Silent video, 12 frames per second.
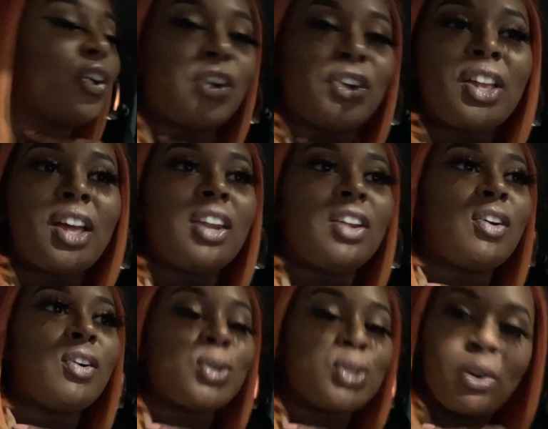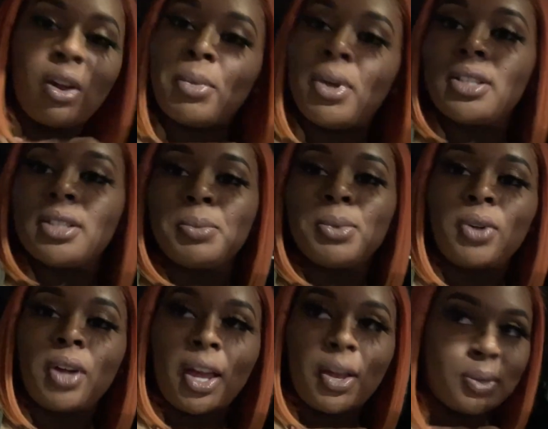Y'all know her on Instagram as the Broke
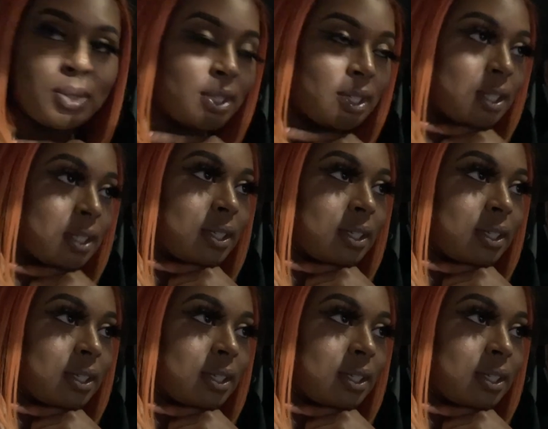House Sister.